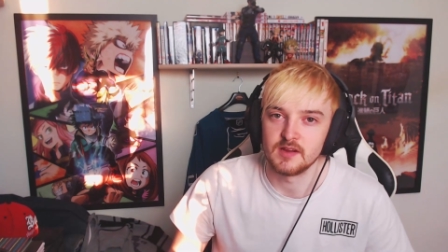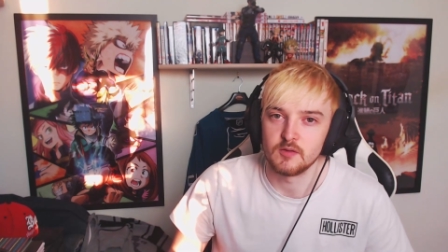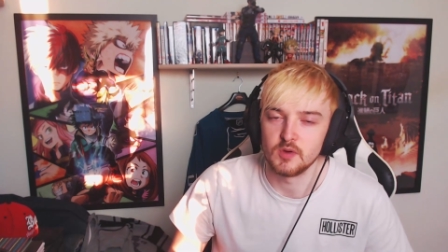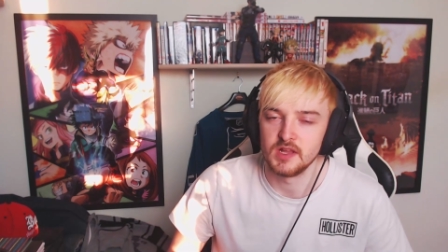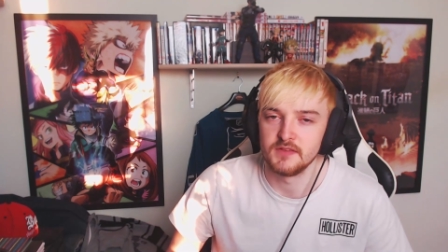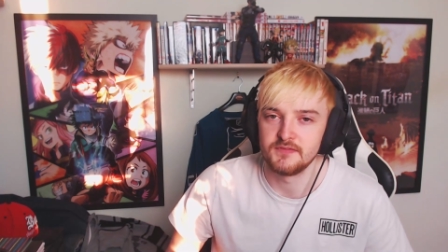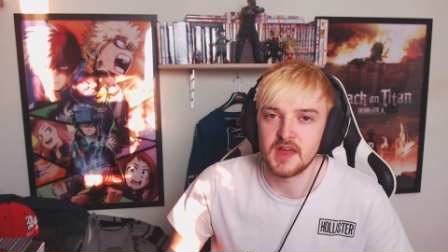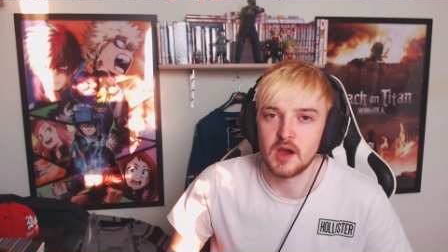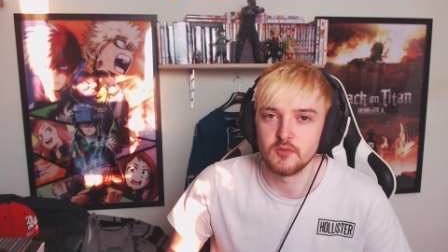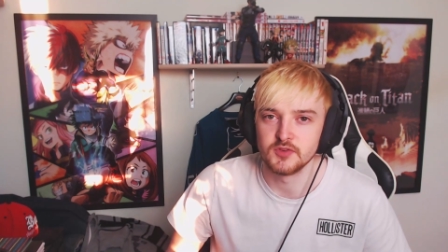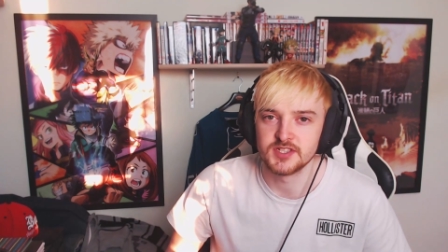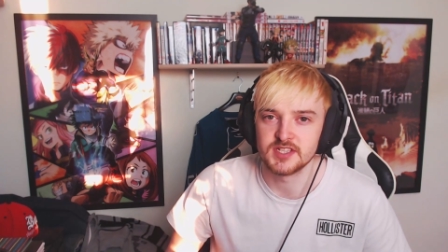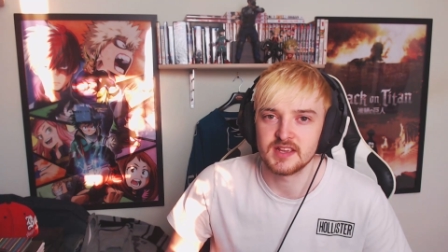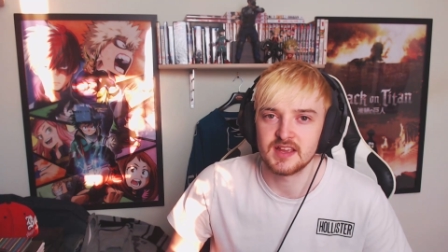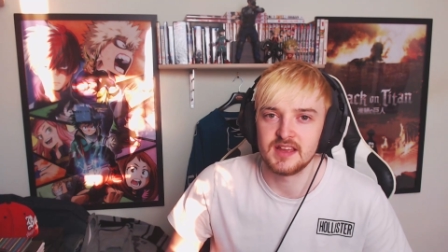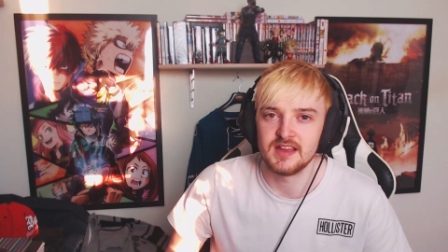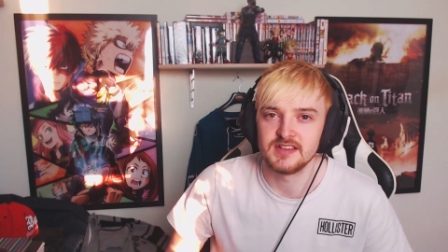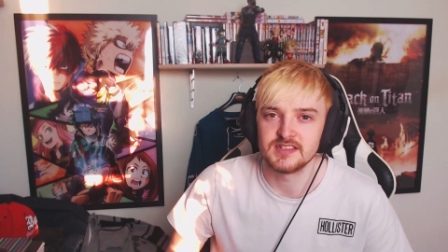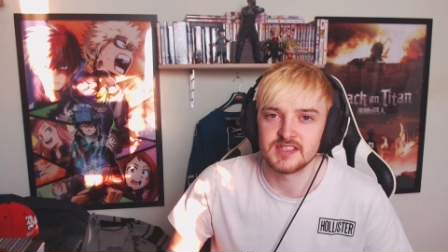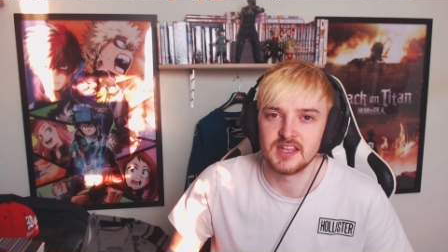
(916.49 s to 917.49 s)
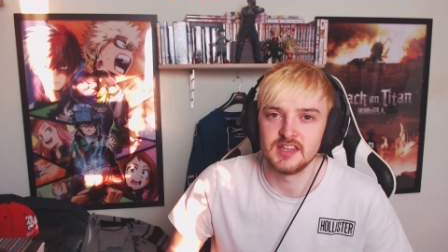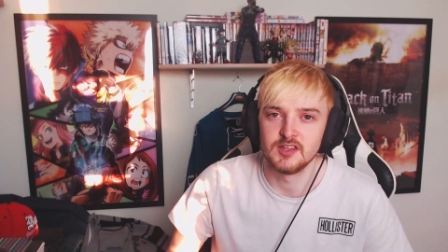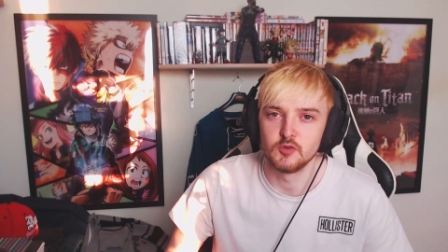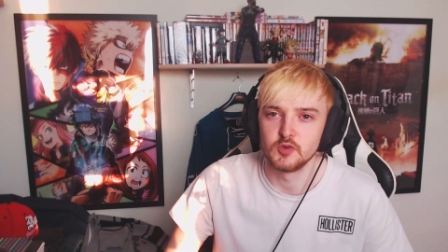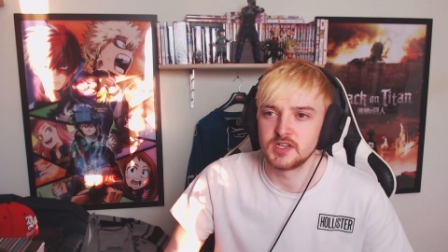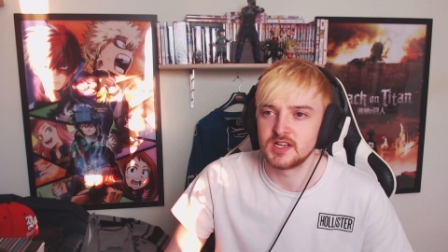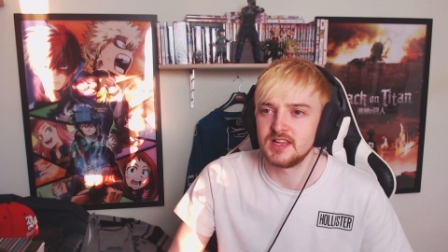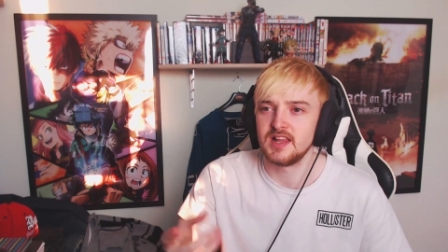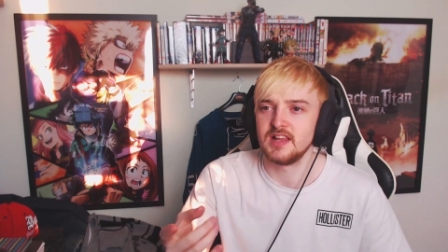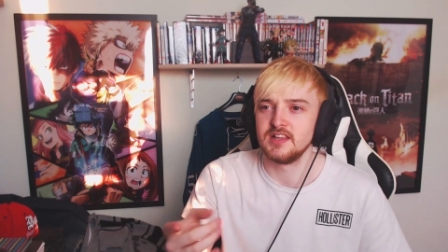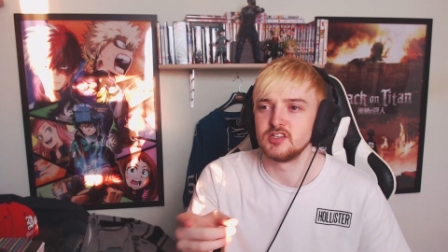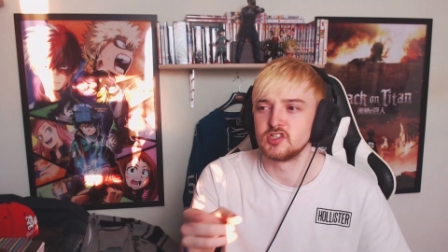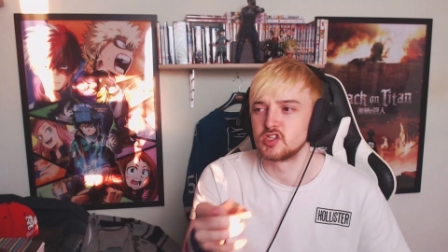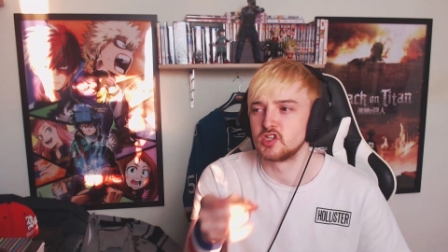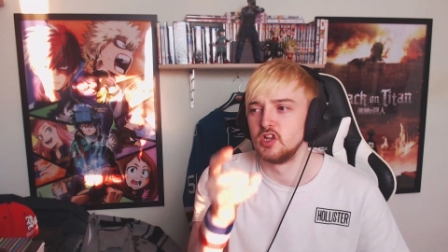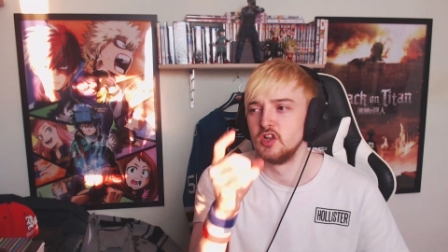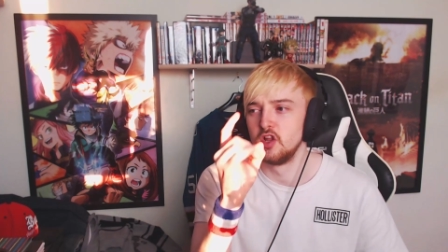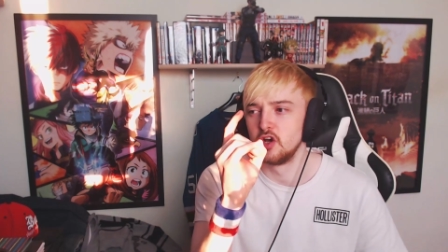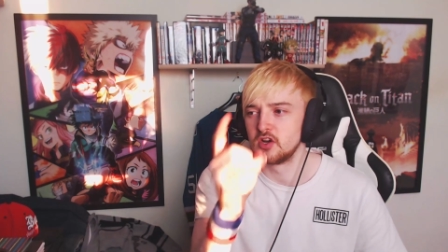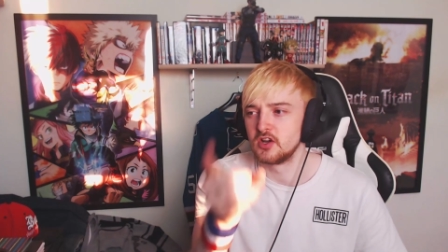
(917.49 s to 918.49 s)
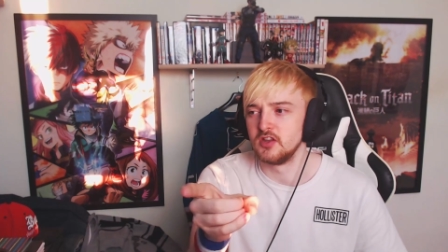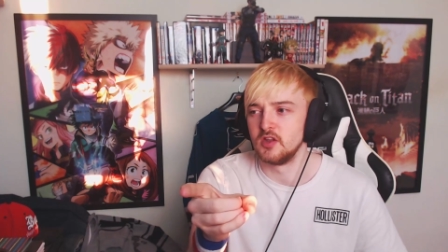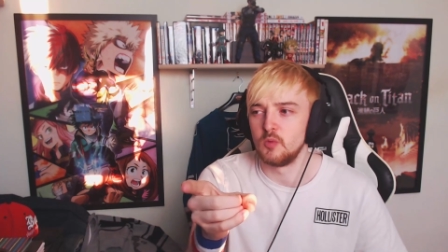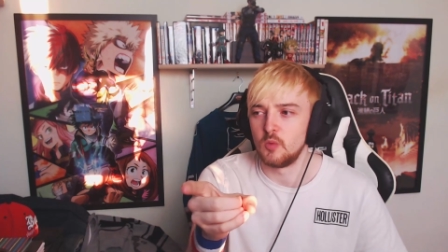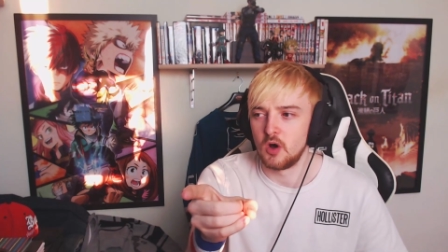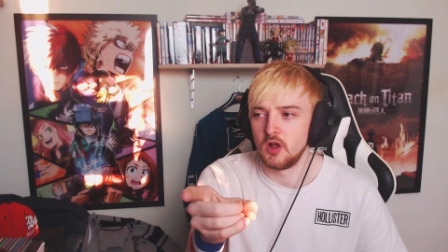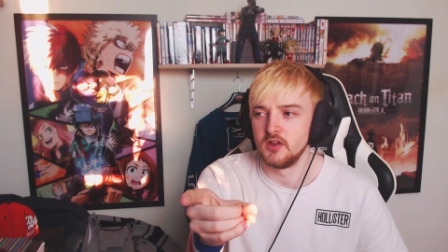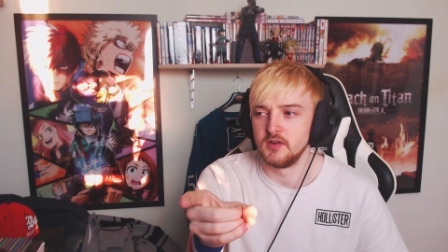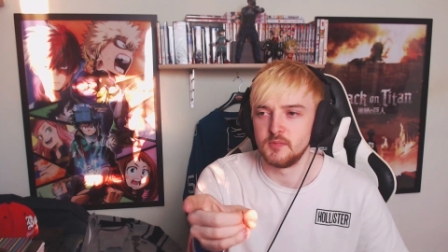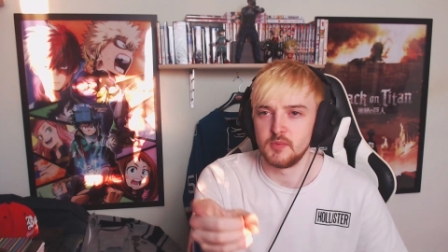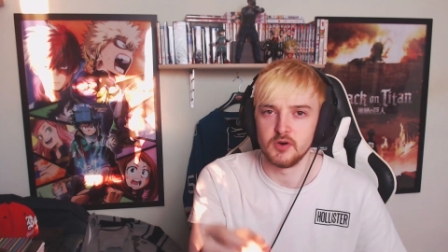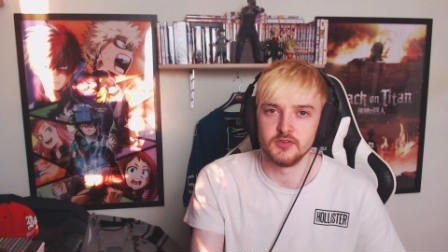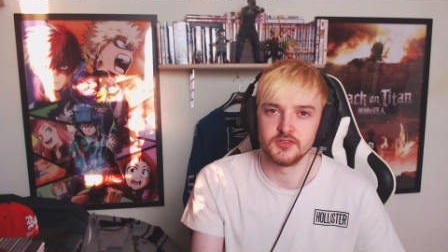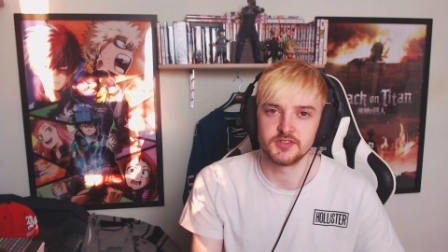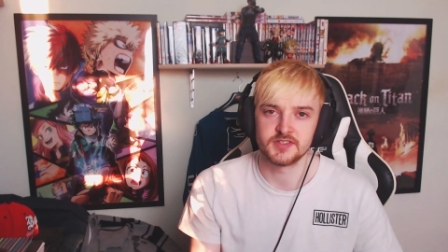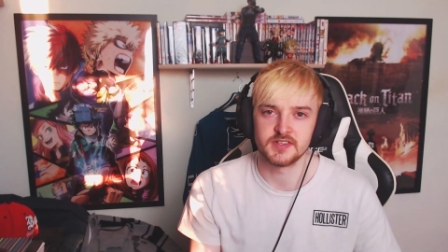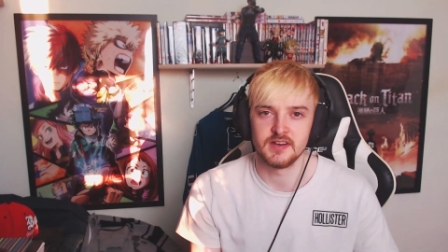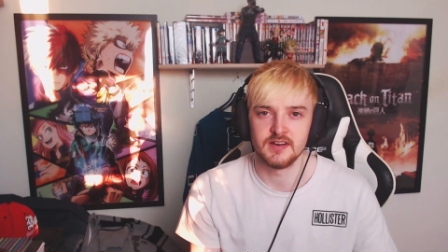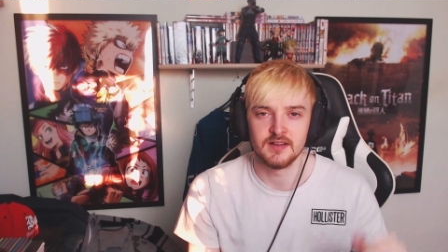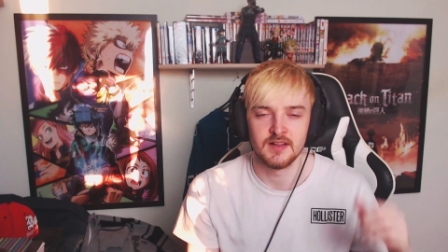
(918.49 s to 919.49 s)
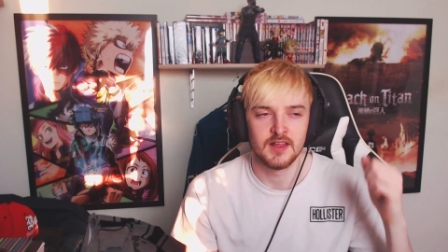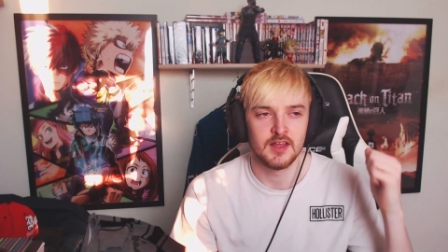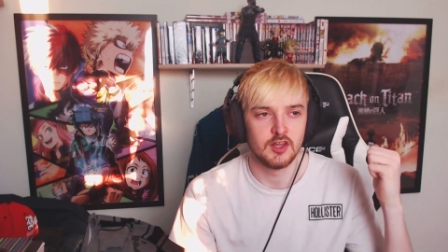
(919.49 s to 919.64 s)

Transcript: well, if that was the case, then they would clearly just look at the wanted poster,